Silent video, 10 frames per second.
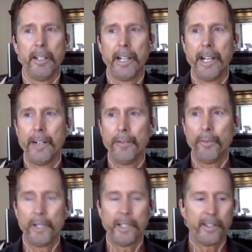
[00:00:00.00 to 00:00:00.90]
And
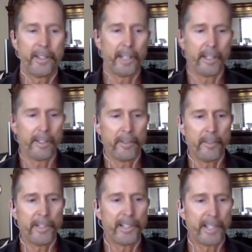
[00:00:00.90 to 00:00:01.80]
one of the
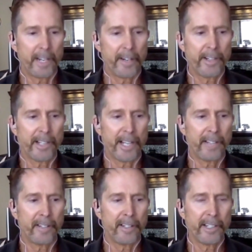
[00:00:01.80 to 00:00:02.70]
missionaries I
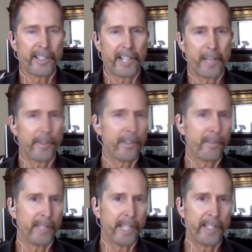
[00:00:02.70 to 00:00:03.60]
had already established a
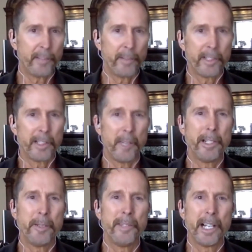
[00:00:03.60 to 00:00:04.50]
relationship with because I
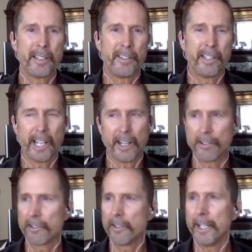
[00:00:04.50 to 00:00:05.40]
met him down on the Yale
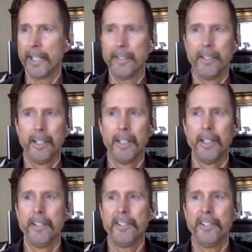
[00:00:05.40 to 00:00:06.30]
Green.
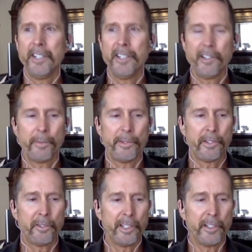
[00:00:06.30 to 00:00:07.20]
Jesus was
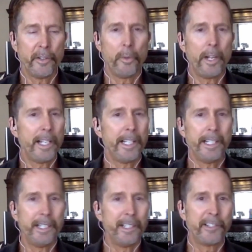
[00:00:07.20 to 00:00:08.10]
doing an
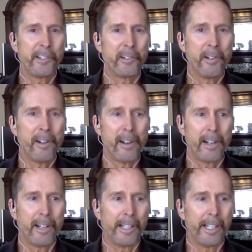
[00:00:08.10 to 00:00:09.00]
awakening in his own heart.